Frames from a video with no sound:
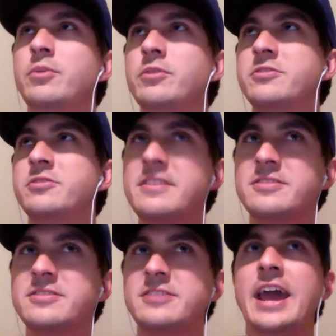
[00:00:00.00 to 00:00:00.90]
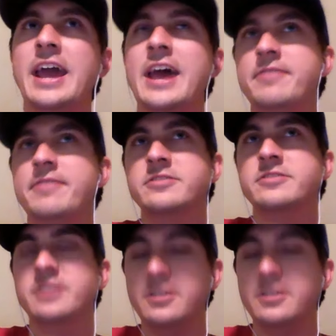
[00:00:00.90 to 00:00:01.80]
in the second half of the
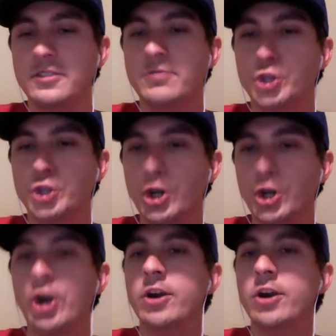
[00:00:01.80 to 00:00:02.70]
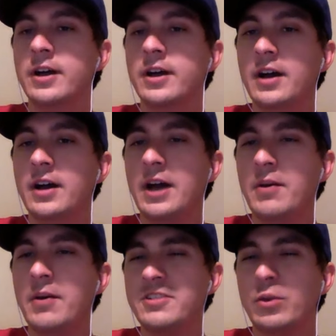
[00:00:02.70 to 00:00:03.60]
season for sure. I want to
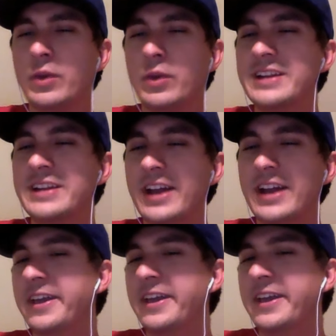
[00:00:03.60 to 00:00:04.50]
say like week 9 or 10.